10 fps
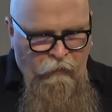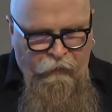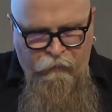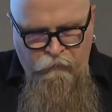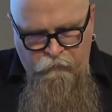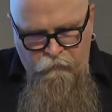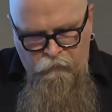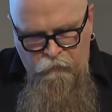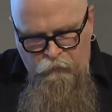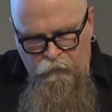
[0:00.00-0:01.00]
And
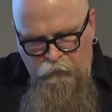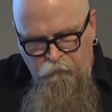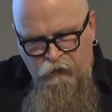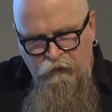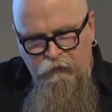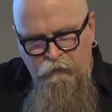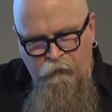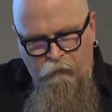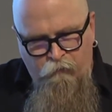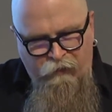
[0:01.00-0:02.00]
I'm talking
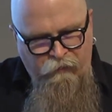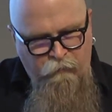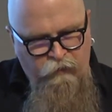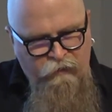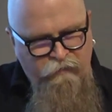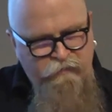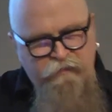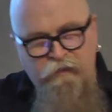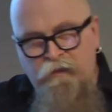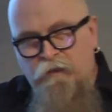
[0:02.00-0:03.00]
about branding
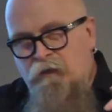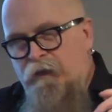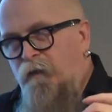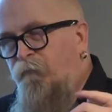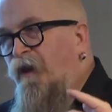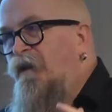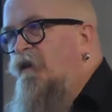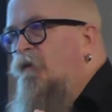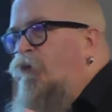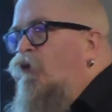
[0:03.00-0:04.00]
because it plays
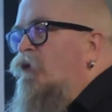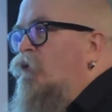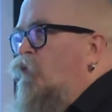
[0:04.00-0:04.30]
an important